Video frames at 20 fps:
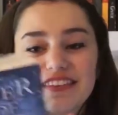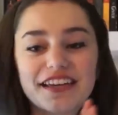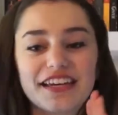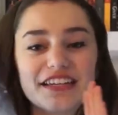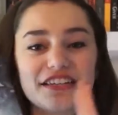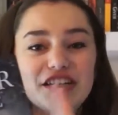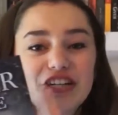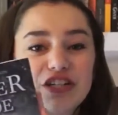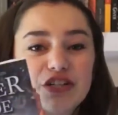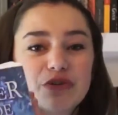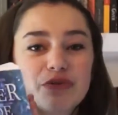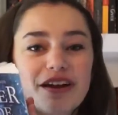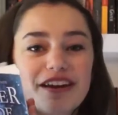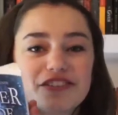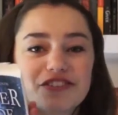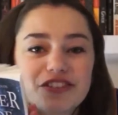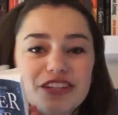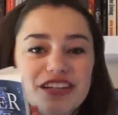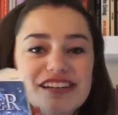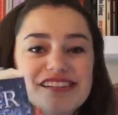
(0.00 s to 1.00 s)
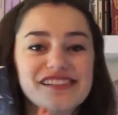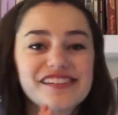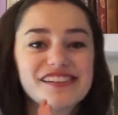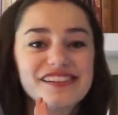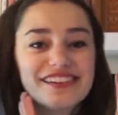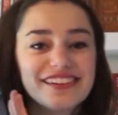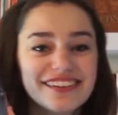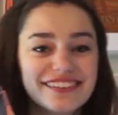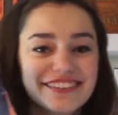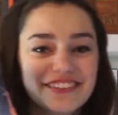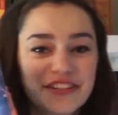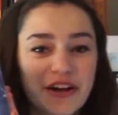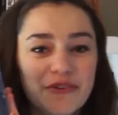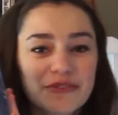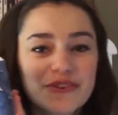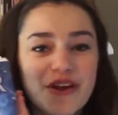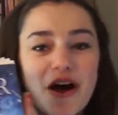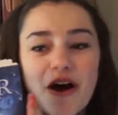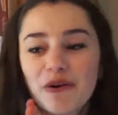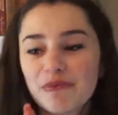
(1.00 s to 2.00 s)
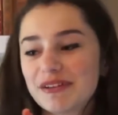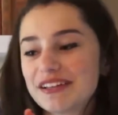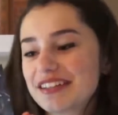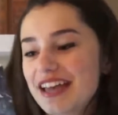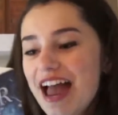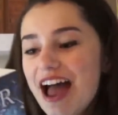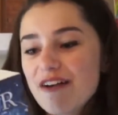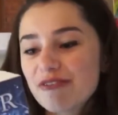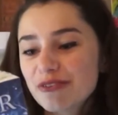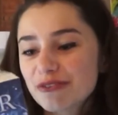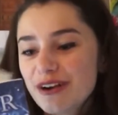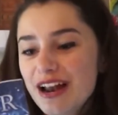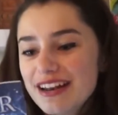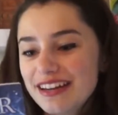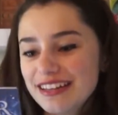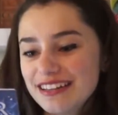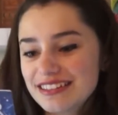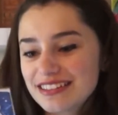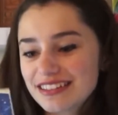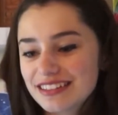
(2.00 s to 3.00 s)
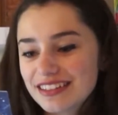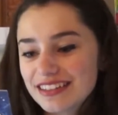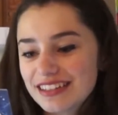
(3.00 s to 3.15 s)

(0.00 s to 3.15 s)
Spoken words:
the continuation. Don't know because I haven't read it.